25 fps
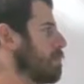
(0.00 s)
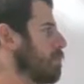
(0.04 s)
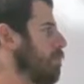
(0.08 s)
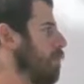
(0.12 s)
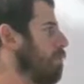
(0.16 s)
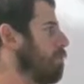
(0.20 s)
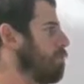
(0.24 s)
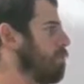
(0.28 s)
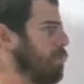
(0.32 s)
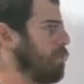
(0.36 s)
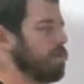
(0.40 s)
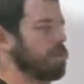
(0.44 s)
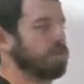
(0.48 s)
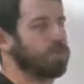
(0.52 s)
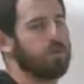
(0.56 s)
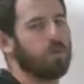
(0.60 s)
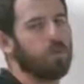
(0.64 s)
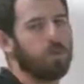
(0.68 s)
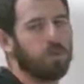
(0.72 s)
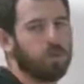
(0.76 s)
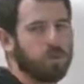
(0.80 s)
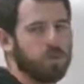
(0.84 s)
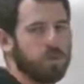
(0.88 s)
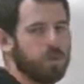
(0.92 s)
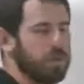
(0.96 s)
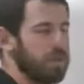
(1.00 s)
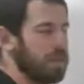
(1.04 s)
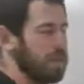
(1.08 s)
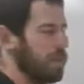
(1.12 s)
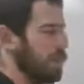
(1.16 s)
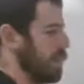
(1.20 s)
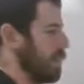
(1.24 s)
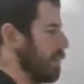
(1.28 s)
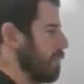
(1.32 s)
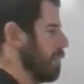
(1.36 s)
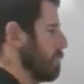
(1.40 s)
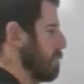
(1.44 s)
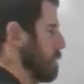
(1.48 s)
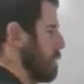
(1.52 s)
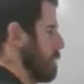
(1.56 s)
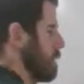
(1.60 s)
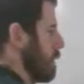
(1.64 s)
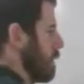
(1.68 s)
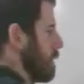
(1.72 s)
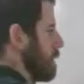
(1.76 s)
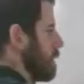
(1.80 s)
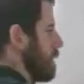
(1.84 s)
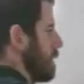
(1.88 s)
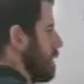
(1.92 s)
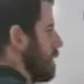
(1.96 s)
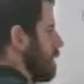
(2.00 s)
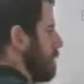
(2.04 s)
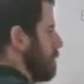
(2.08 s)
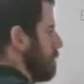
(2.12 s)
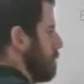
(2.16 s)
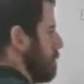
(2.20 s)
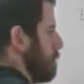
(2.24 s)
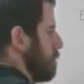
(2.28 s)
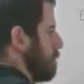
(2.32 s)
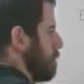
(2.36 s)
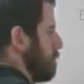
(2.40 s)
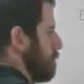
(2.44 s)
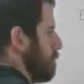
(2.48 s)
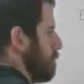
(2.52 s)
12 plus 4 gives me 16.